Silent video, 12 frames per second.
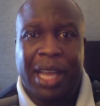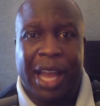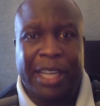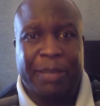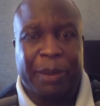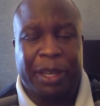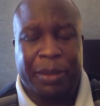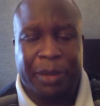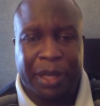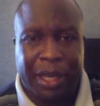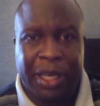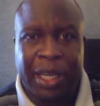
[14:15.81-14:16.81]
I expect
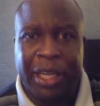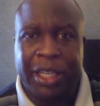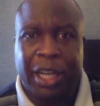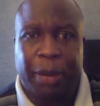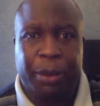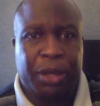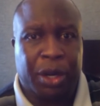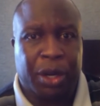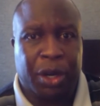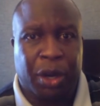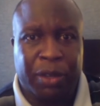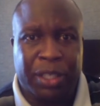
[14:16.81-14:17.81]
them to get a couple
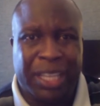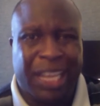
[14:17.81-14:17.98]
turnovers.